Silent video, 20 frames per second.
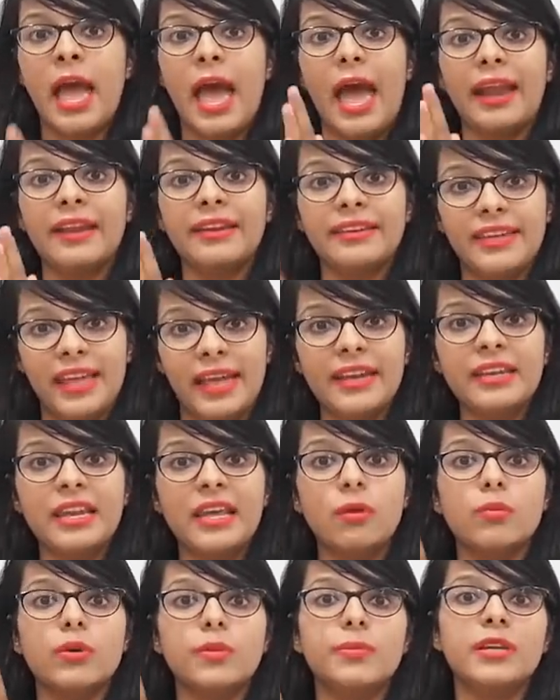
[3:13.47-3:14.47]
and then
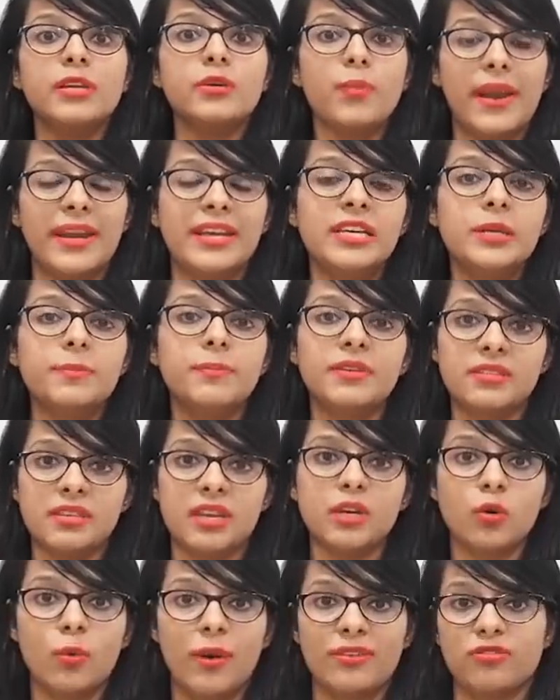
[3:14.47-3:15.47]
there will be
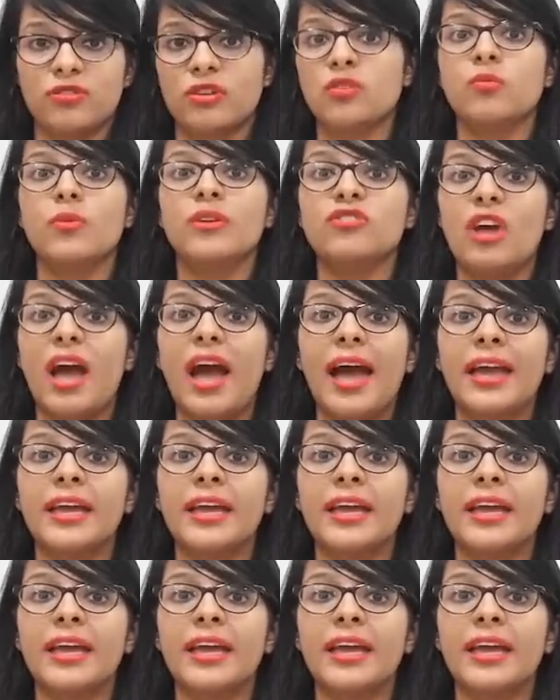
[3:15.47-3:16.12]
20% question which